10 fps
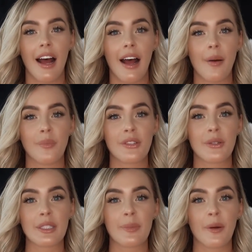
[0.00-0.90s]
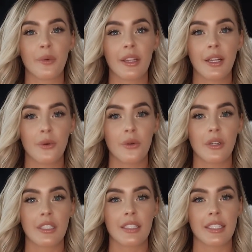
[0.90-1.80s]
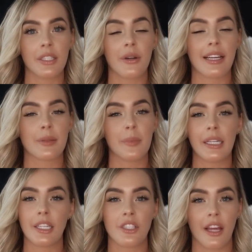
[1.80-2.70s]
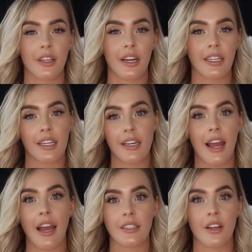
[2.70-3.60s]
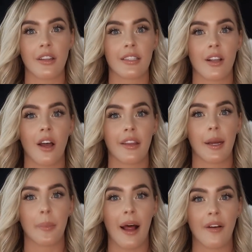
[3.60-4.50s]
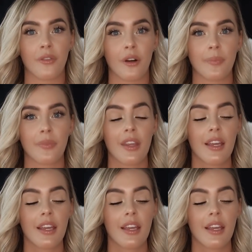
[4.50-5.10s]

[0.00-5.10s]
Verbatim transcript: Um, so it's been really cool to see you guys meet each other and connect on this online platform.